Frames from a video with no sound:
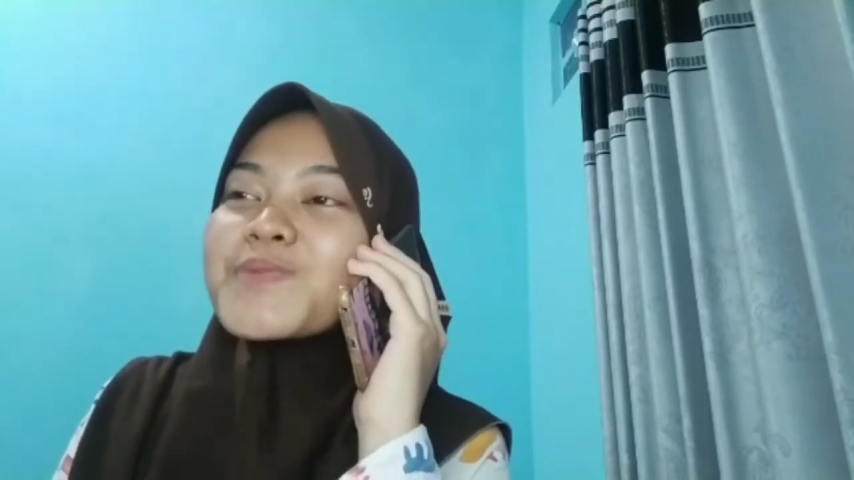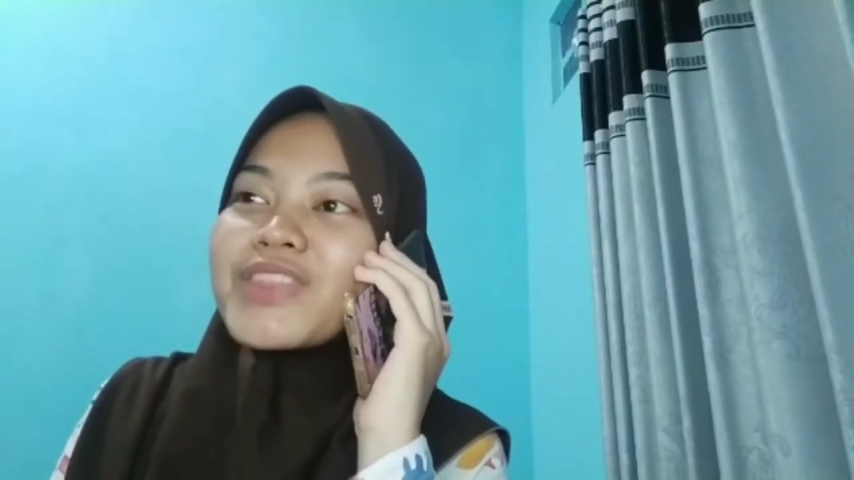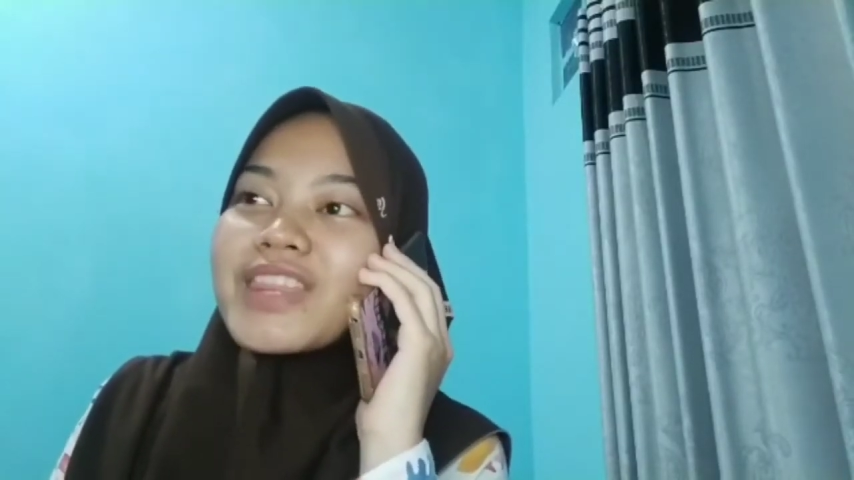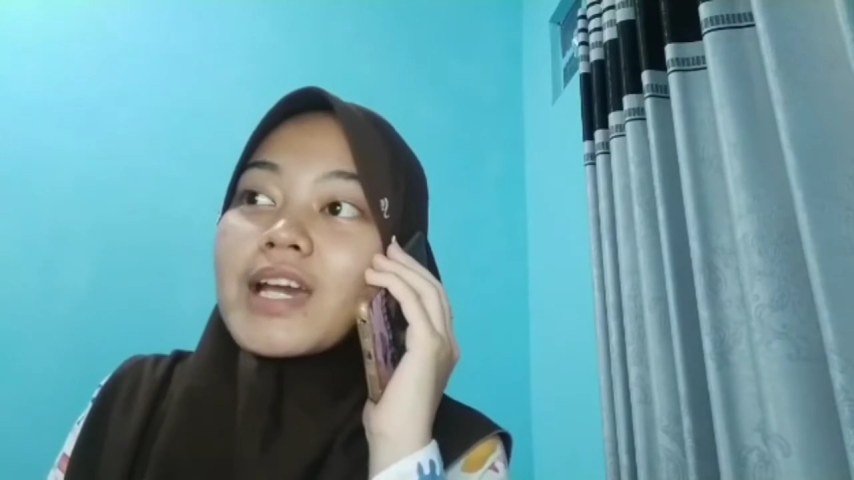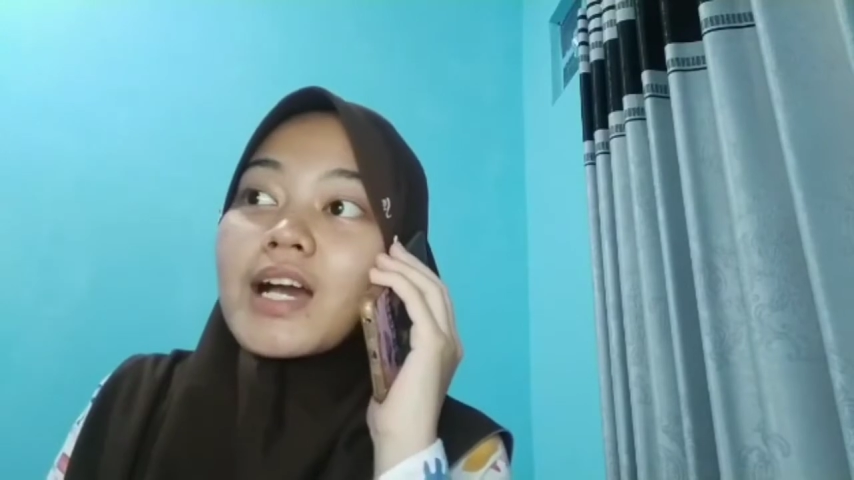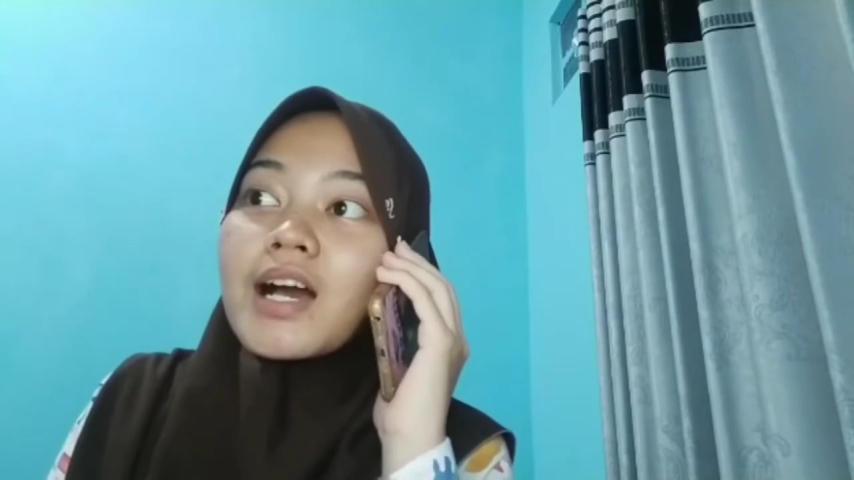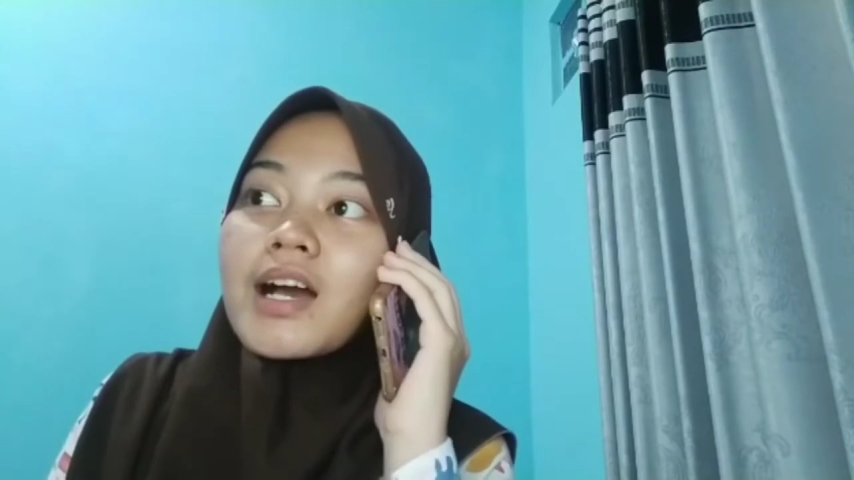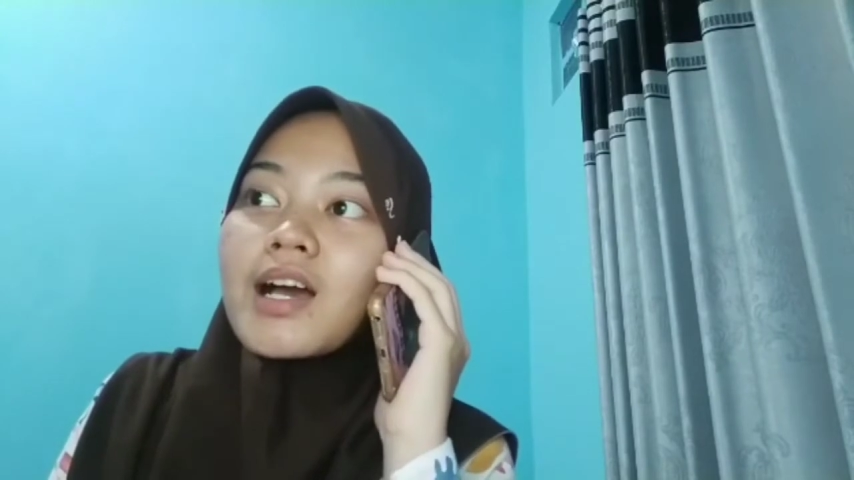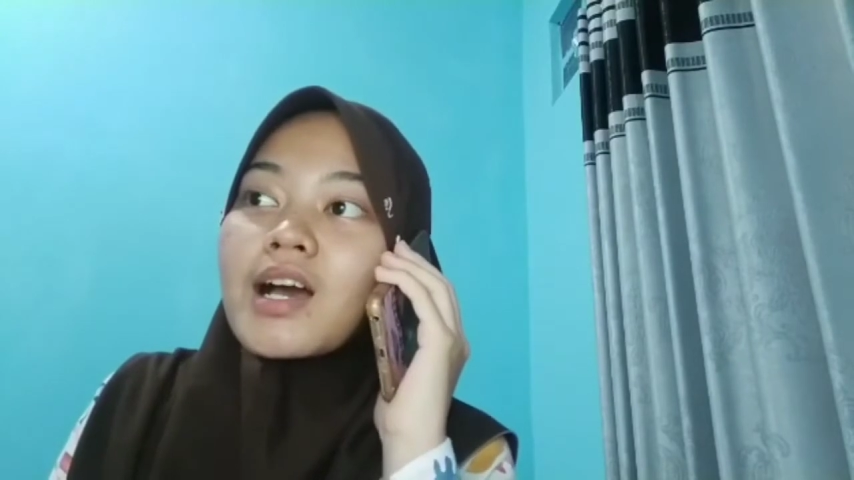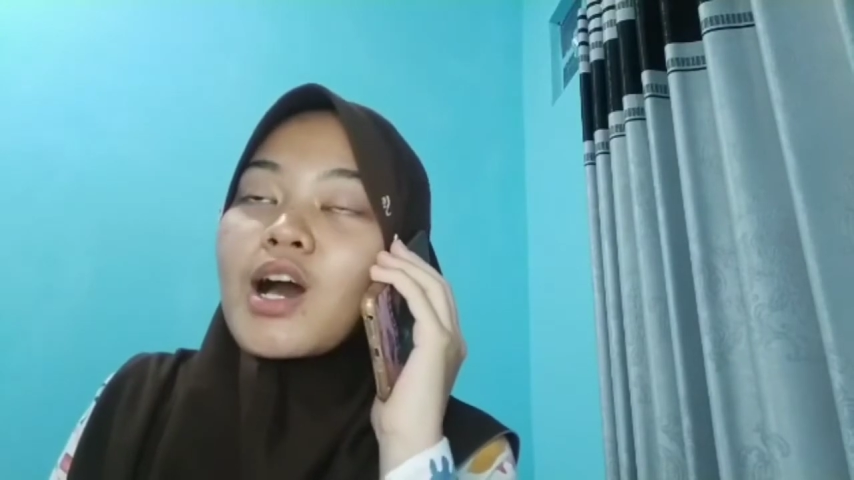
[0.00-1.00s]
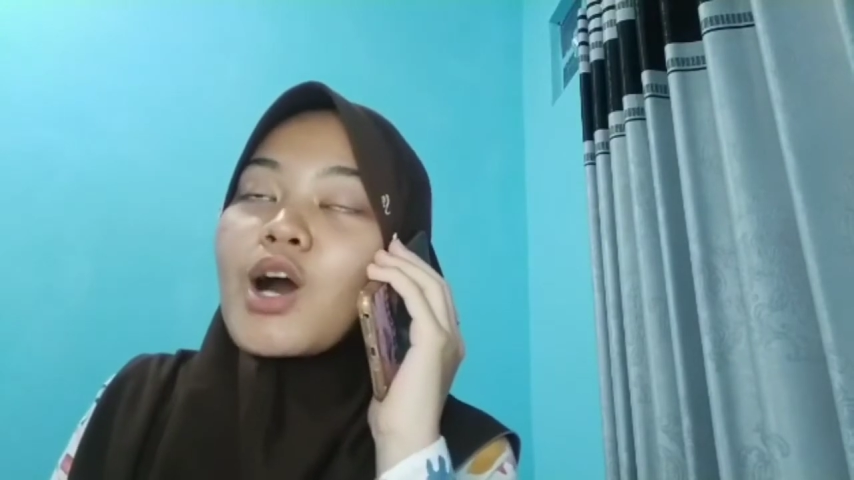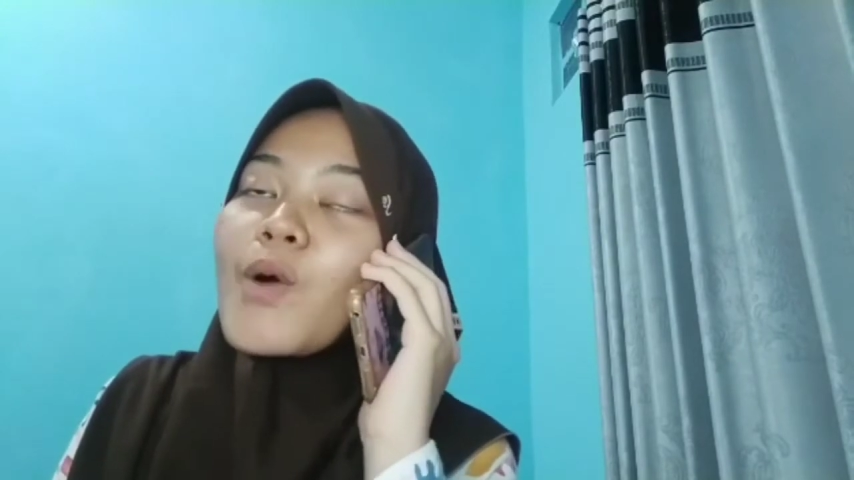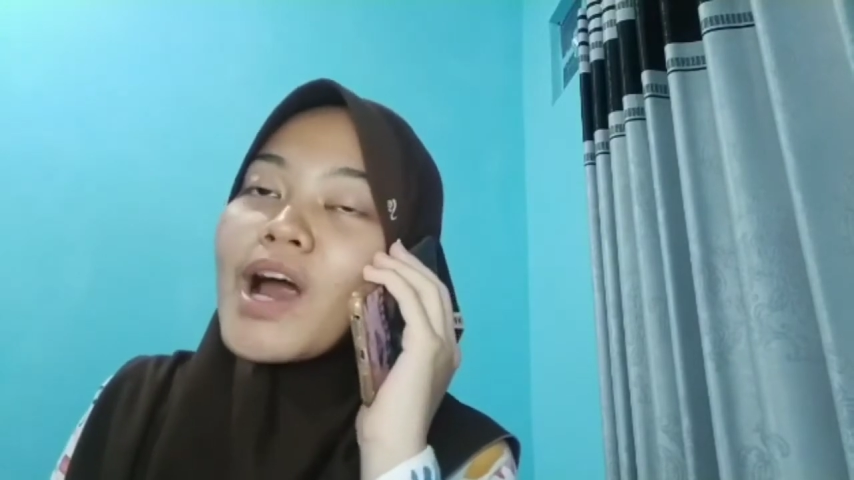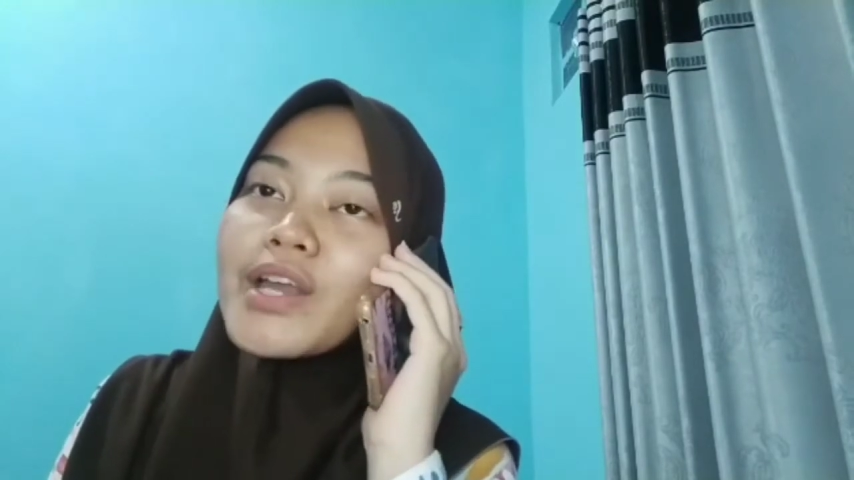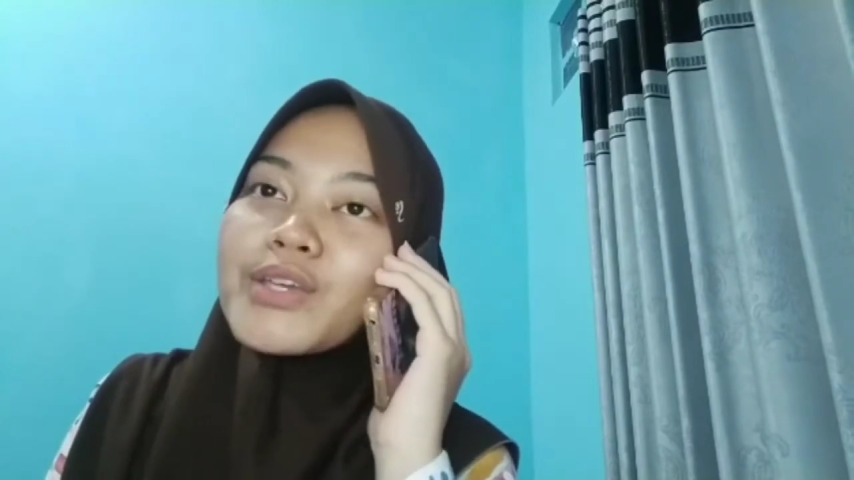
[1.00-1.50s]
Mutia,
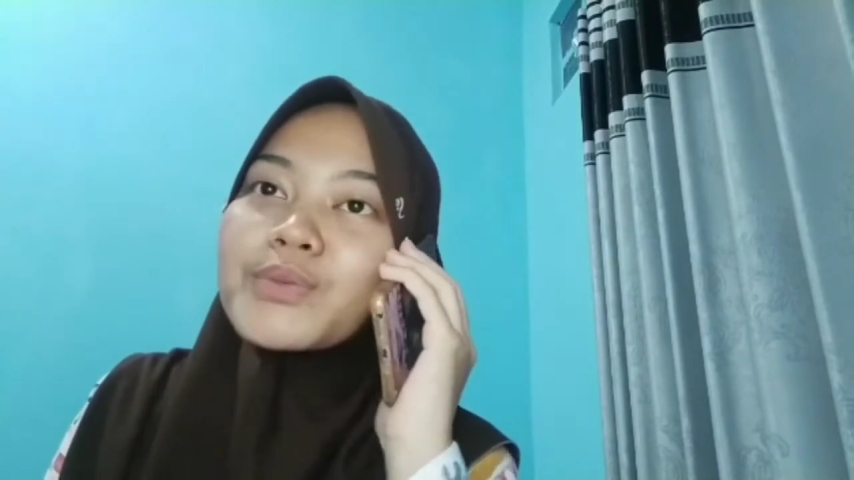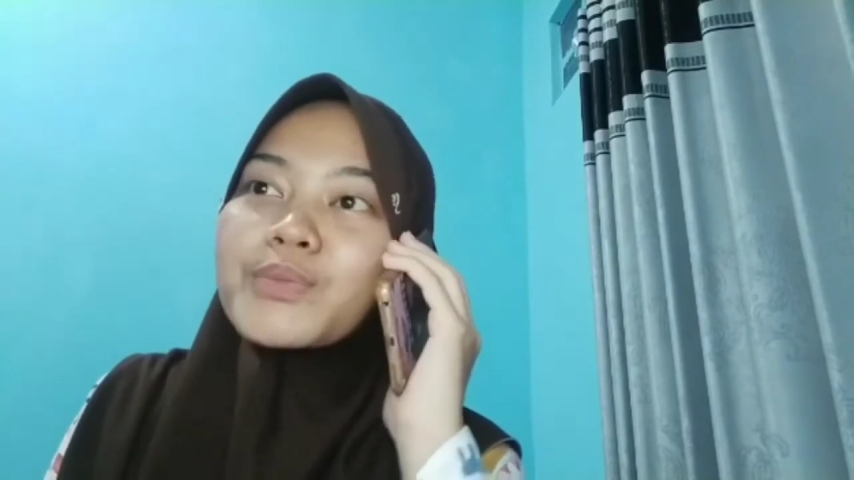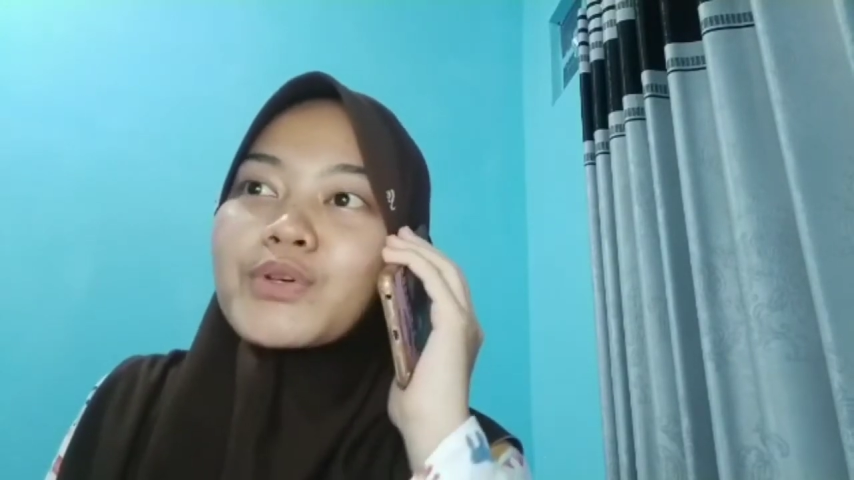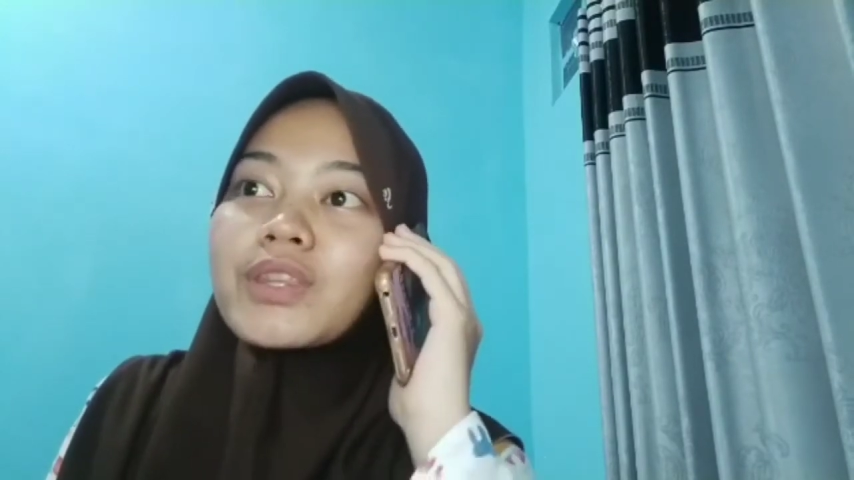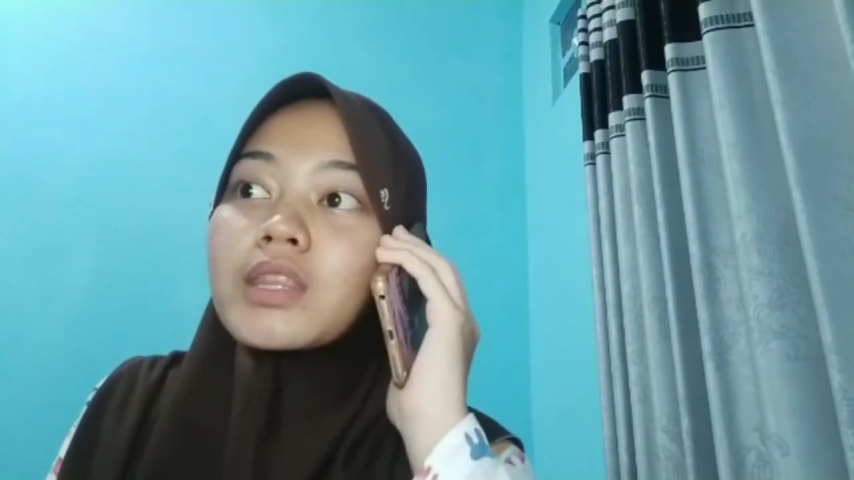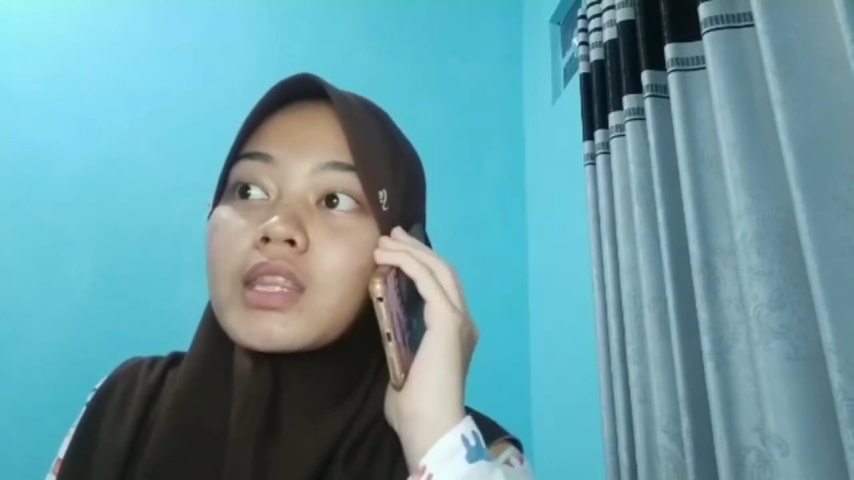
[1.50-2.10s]
how are you, Mut?